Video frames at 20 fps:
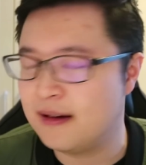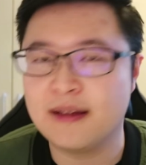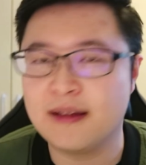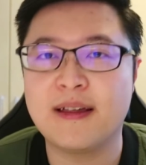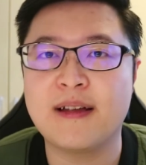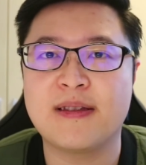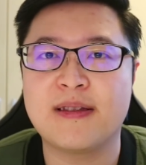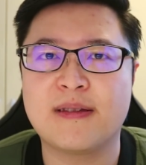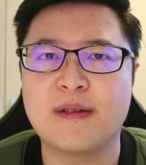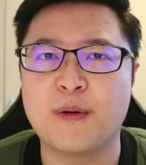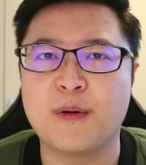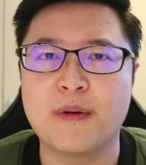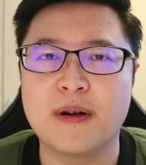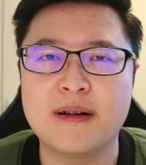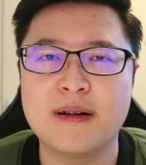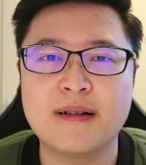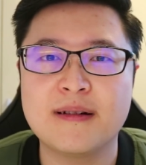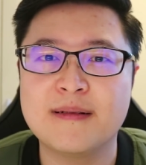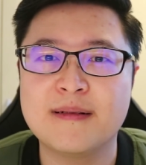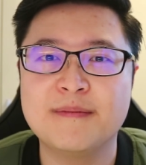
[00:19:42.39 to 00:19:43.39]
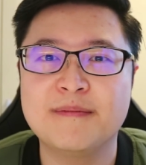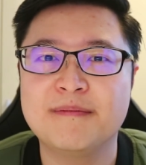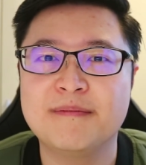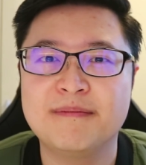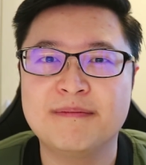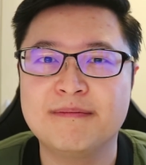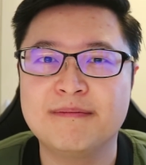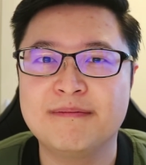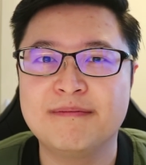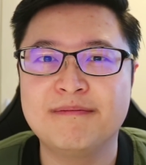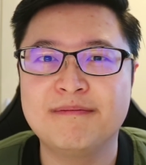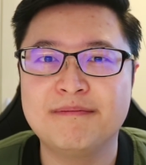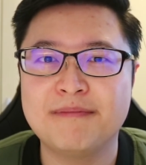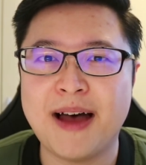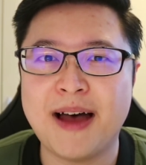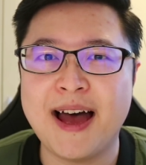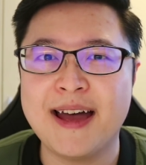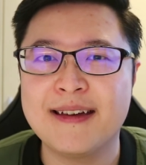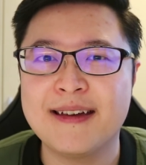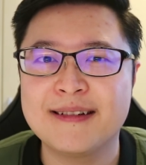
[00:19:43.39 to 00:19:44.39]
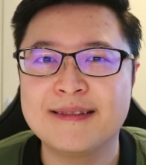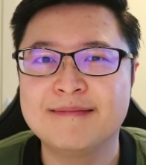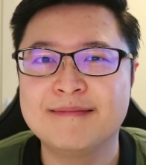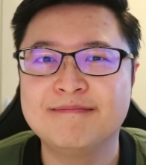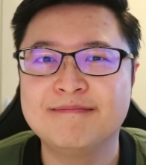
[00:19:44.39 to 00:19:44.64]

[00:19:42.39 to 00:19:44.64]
That's so weird. Bye.